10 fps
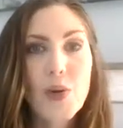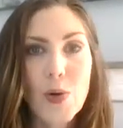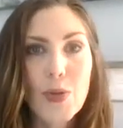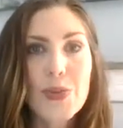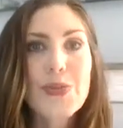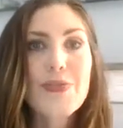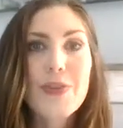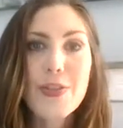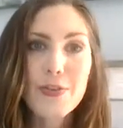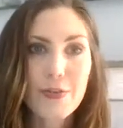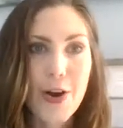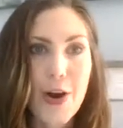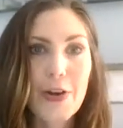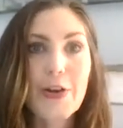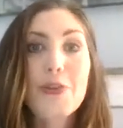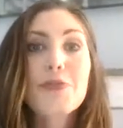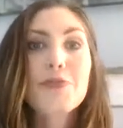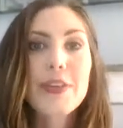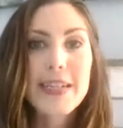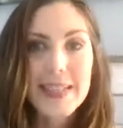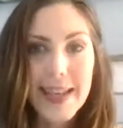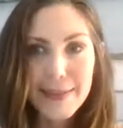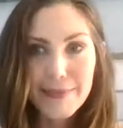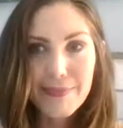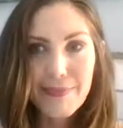goals for the wrong reason.